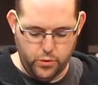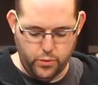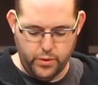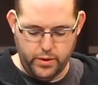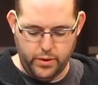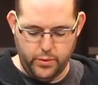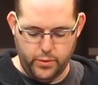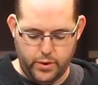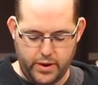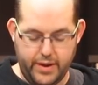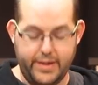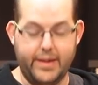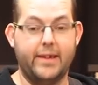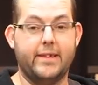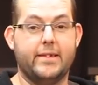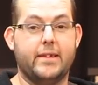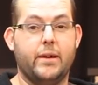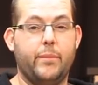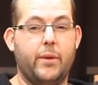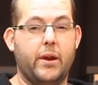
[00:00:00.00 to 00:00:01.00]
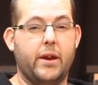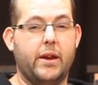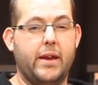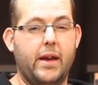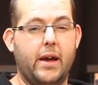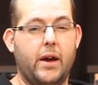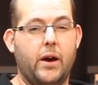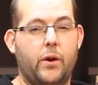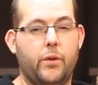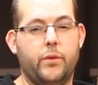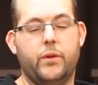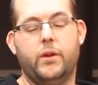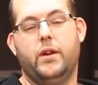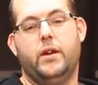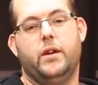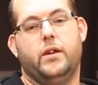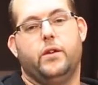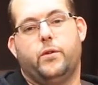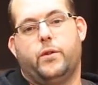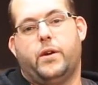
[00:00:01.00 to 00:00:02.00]
really want to take somebody down,
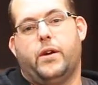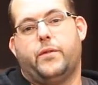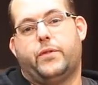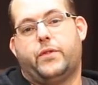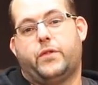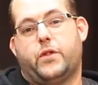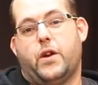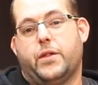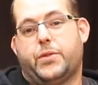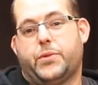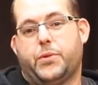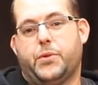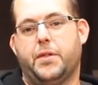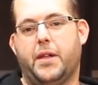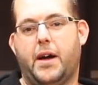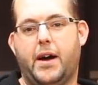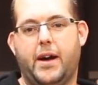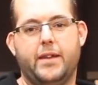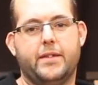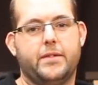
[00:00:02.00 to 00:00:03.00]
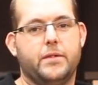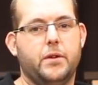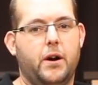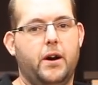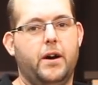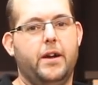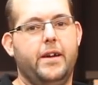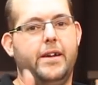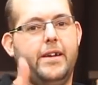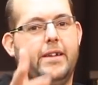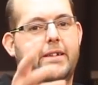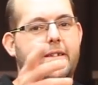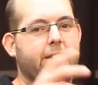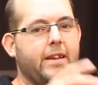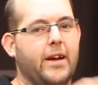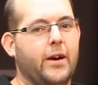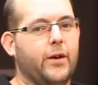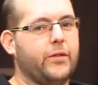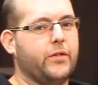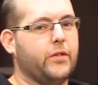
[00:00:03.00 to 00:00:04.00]
you only have a strength 3 las. Oh,
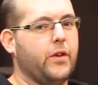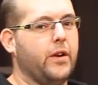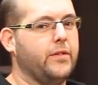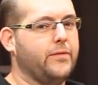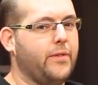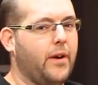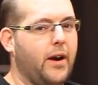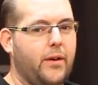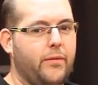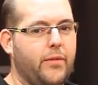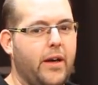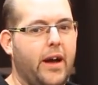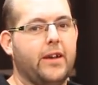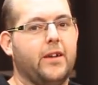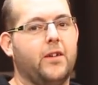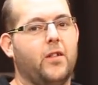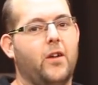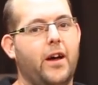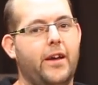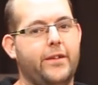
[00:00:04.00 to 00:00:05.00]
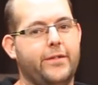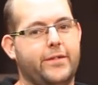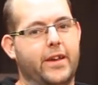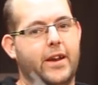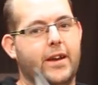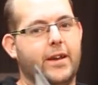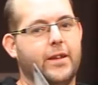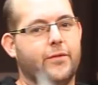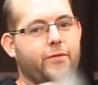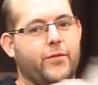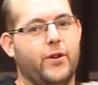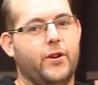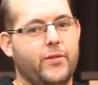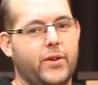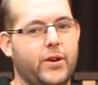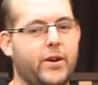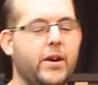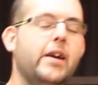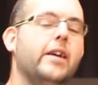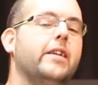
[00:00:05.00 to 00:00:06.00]
it's now a strength 5. That Goliath standing in front
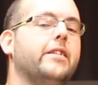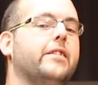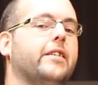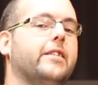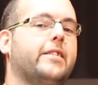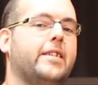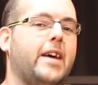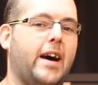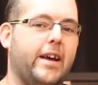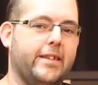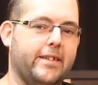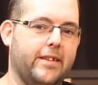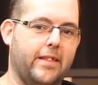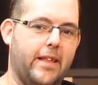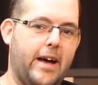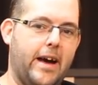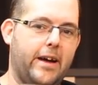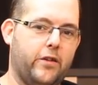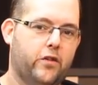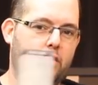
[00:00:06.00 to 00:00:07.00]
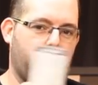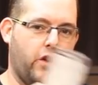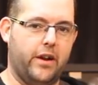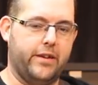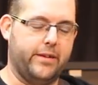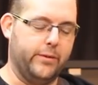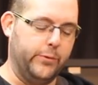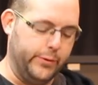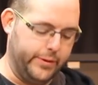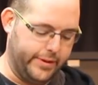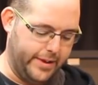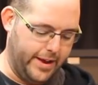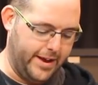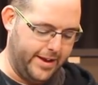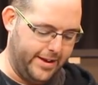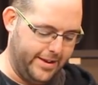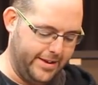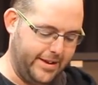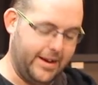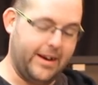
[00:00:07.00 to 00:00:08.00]
of you just has a las shot to his
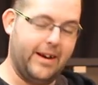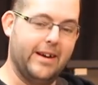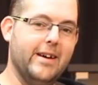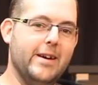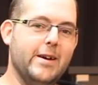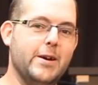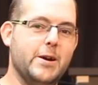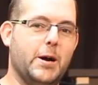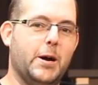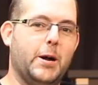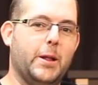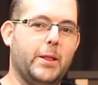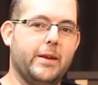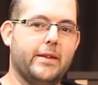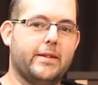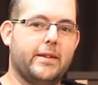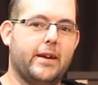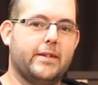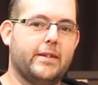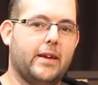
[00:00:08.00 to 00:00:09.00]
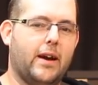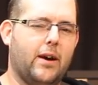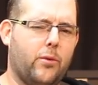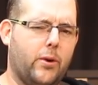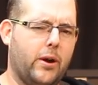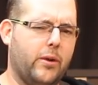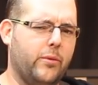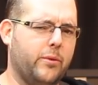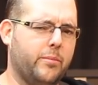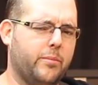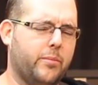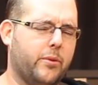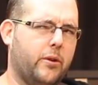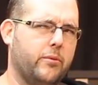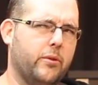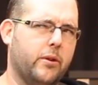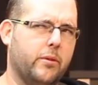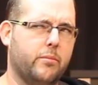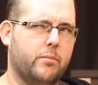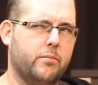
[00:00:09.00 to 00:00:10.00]
head. At least that's how I would
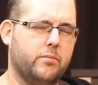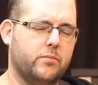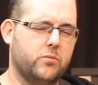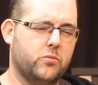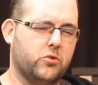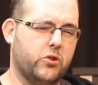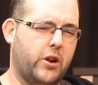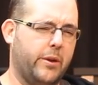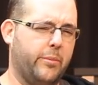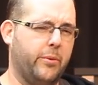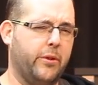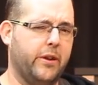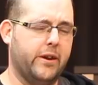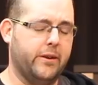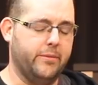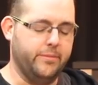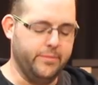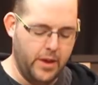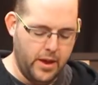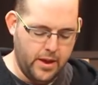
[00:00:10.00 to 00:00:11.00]
probably try to play it.